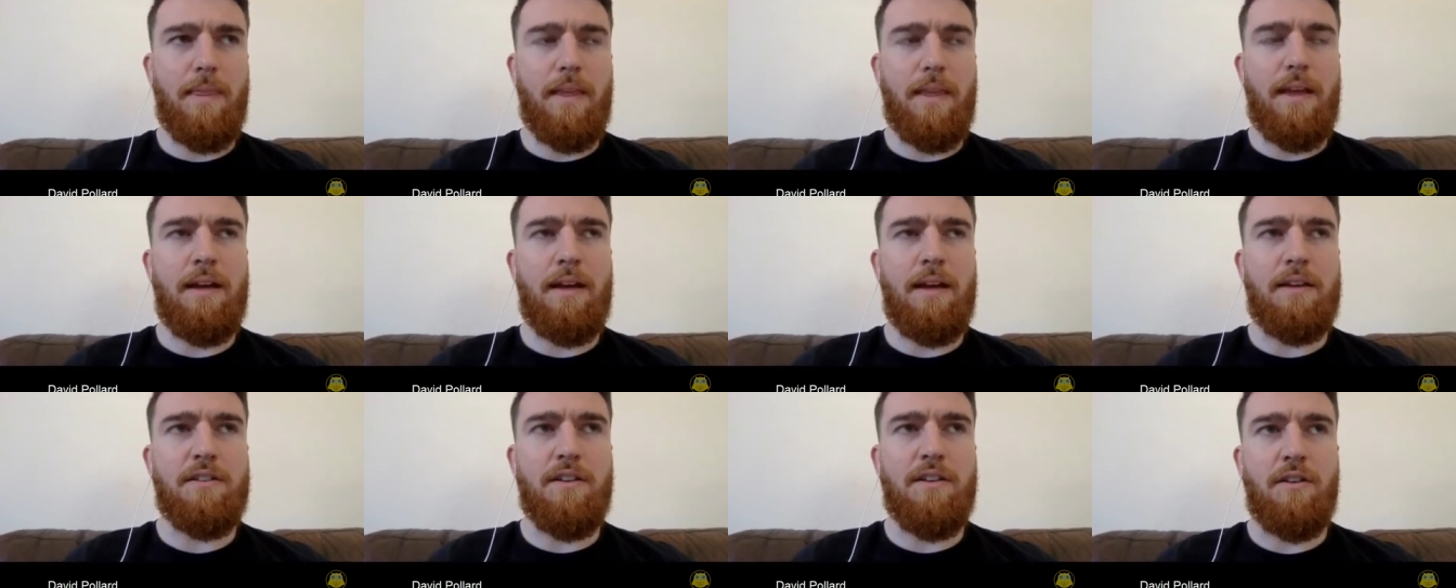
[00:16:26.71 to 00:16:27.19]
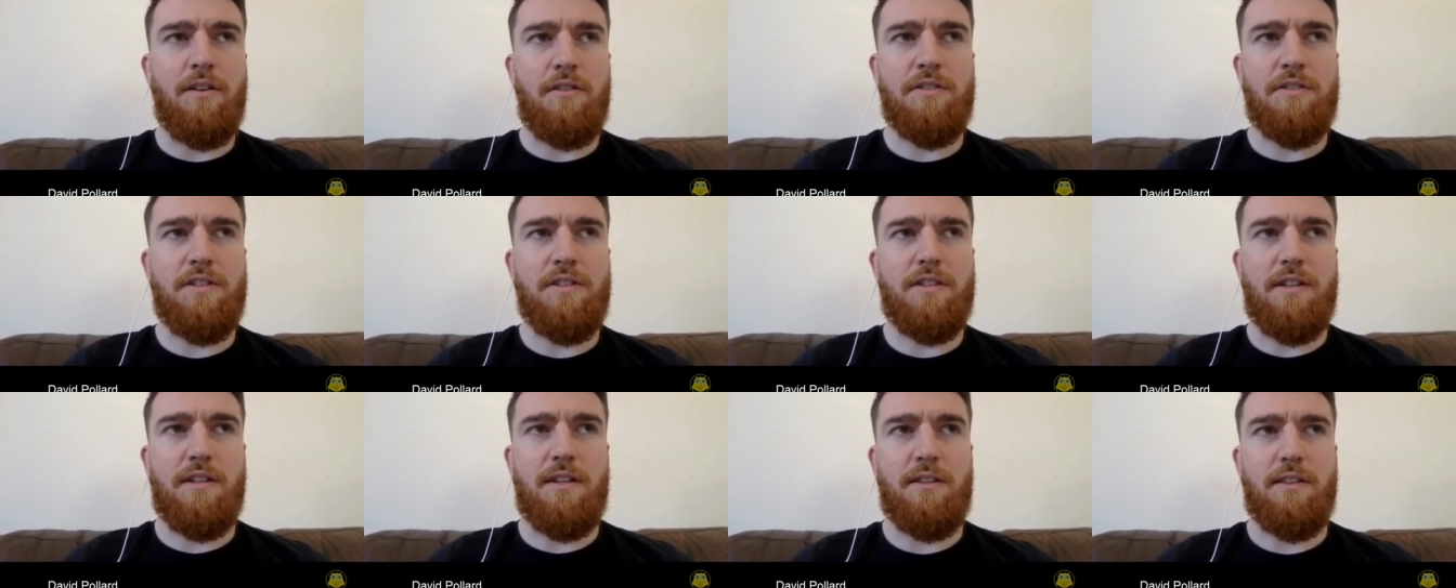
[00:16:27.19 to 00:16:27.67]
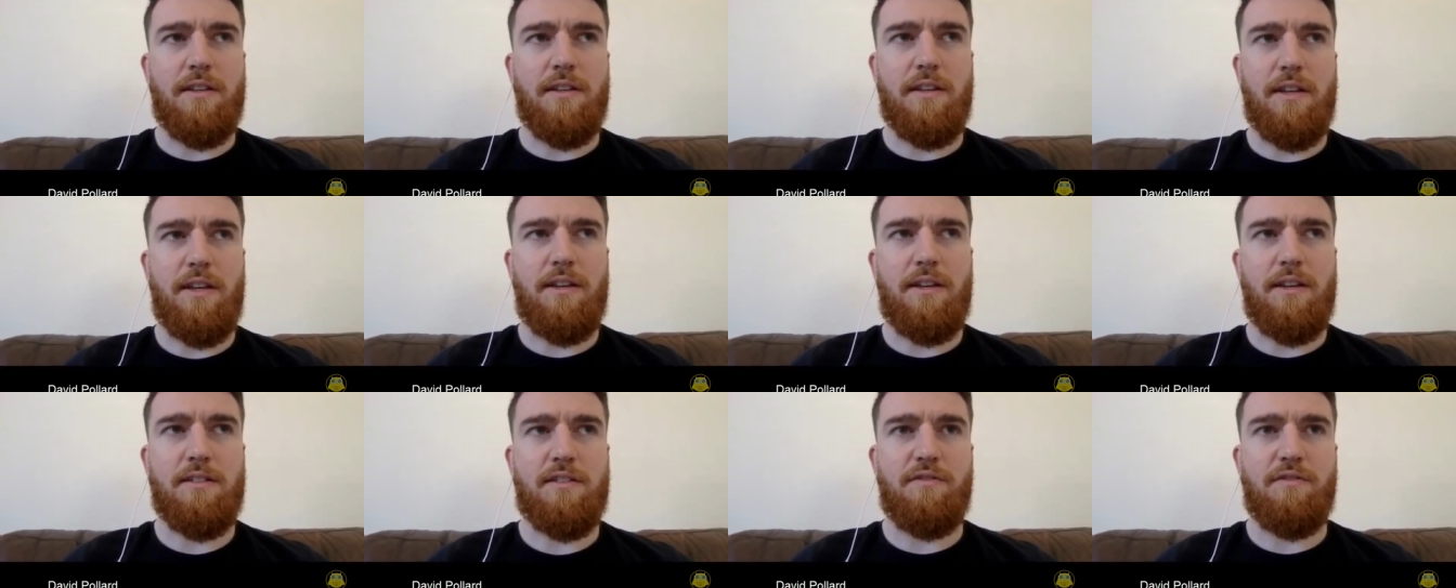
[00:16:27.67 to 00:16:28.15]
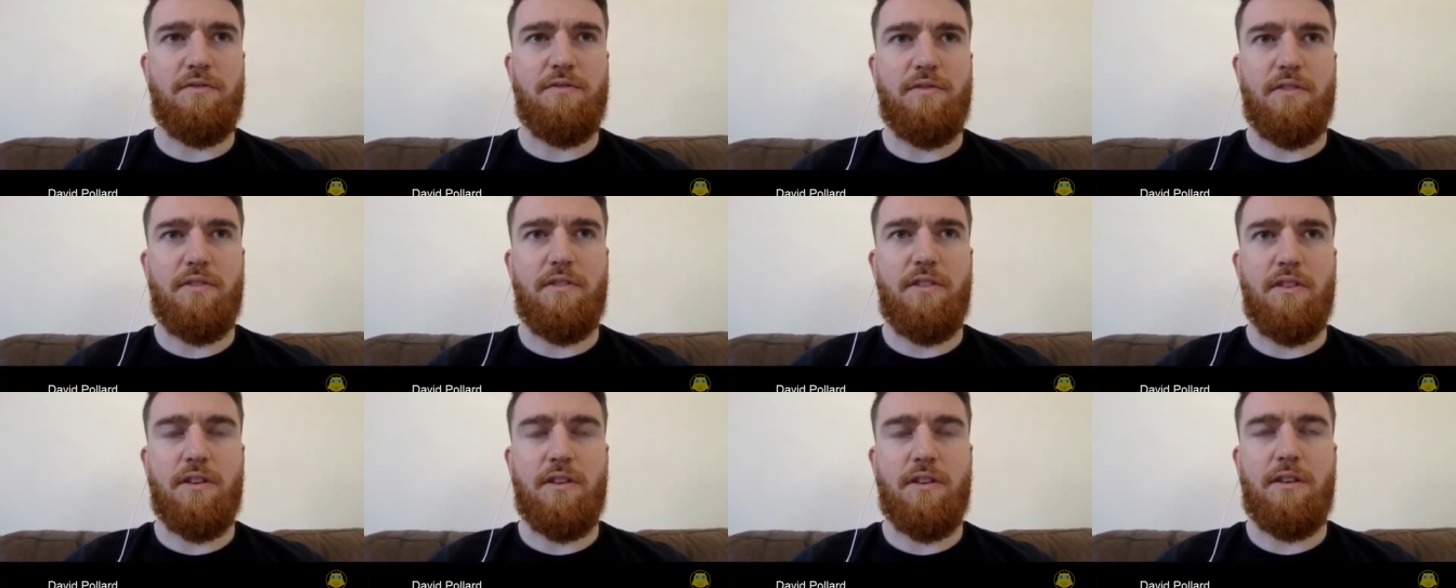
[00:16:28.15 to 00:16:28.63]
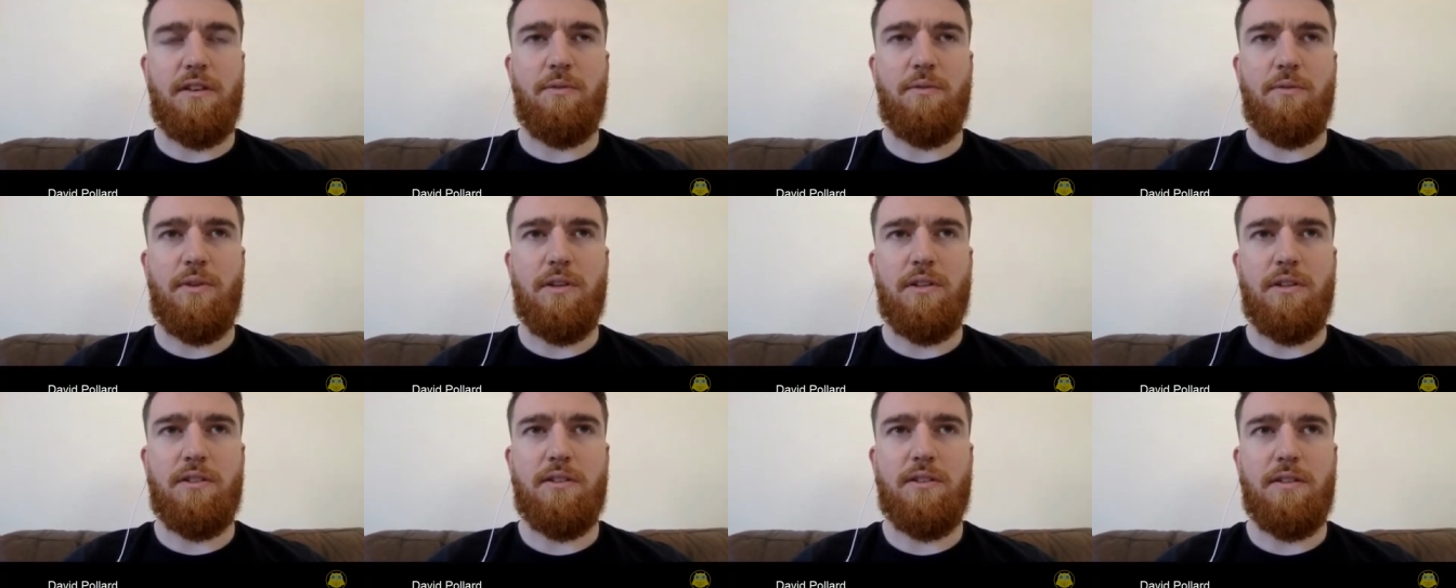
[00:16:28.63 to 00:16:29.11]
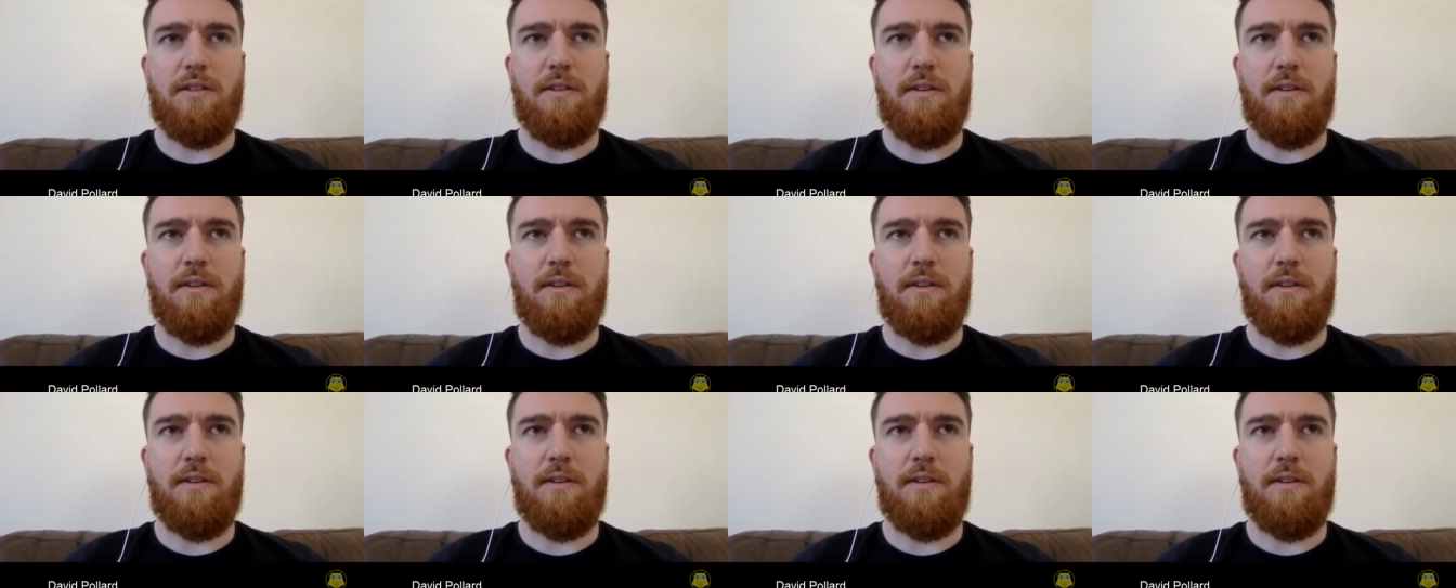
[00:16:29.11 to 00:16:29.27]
And often in the case of looking with